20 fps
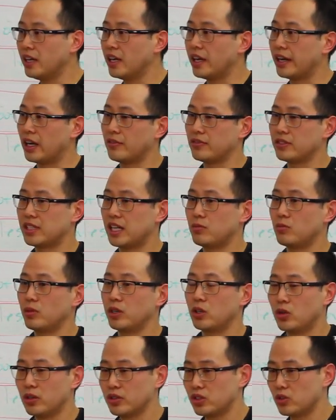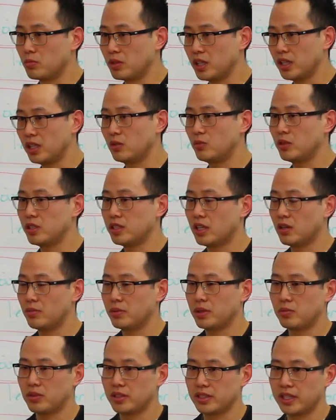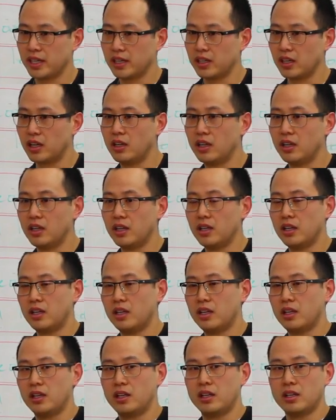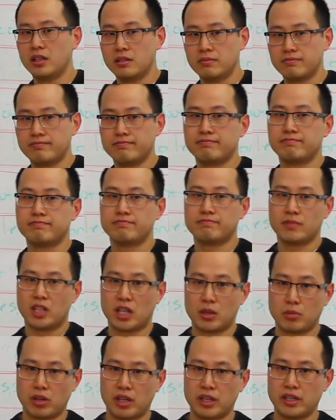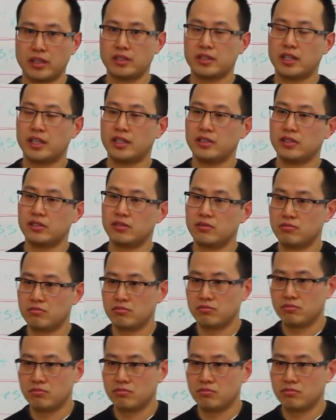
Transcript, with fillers: And oftentimes when we go into a meeting, we sell people say, you know, our product does,